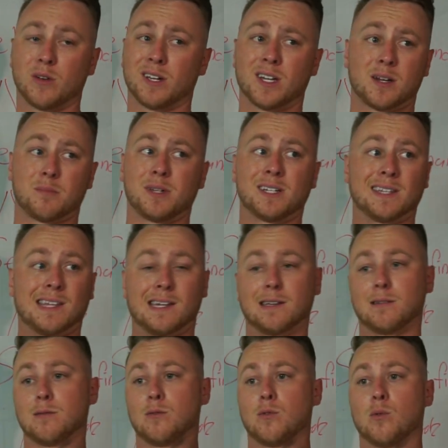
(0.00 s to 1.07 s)
I gotta be at
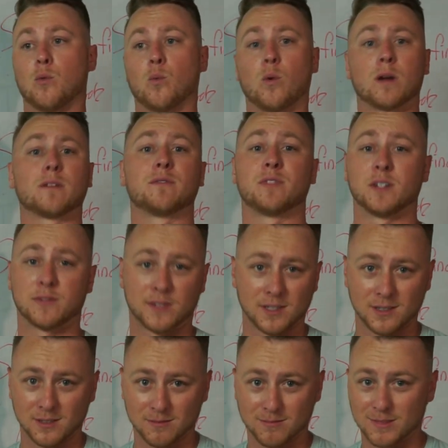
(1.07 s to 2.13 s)
like
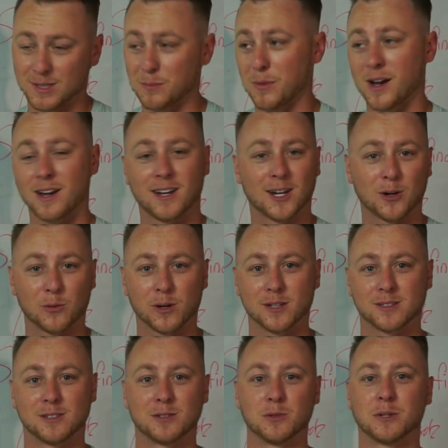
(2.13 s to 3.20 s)
$150 to buy it
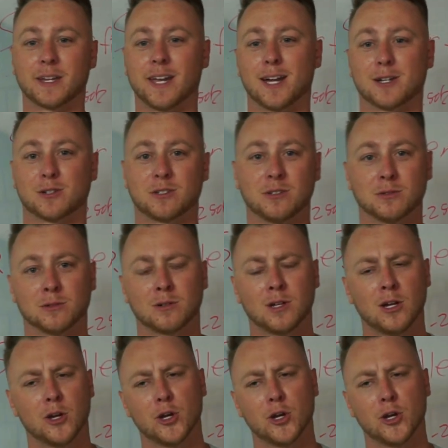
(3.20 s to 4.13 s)
outright, to do a cash deal.